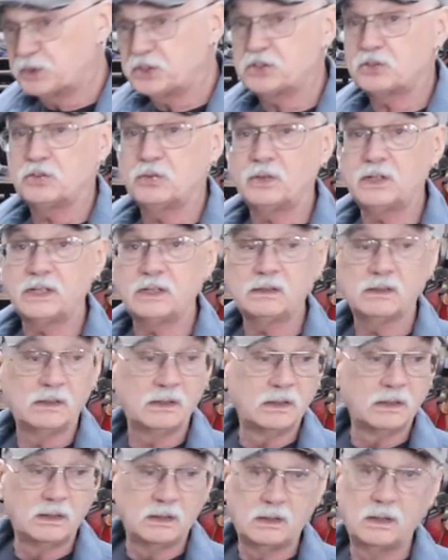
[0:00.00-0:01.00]
When you're doing
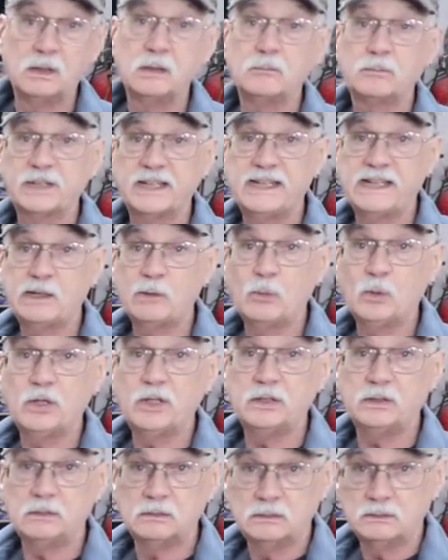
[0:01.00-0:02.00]
planing
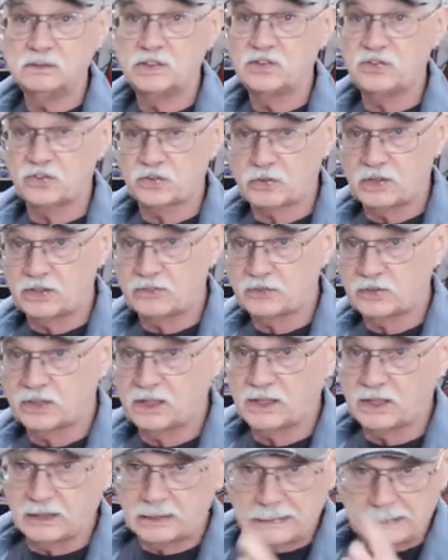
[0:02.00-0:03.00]
wood, this is great for
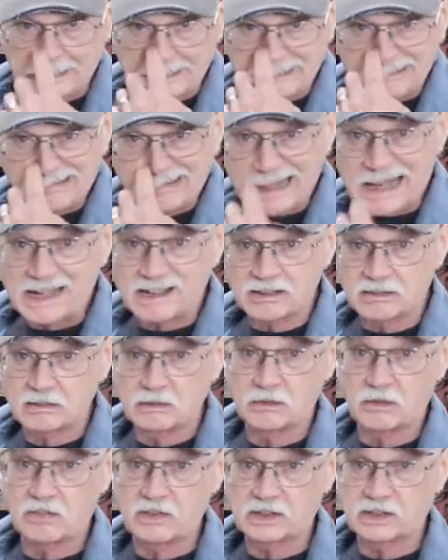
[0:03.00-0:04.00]
getting the exact
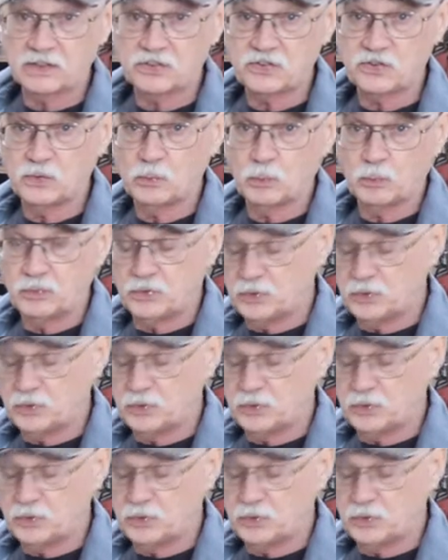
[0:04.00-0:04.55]
thickness you,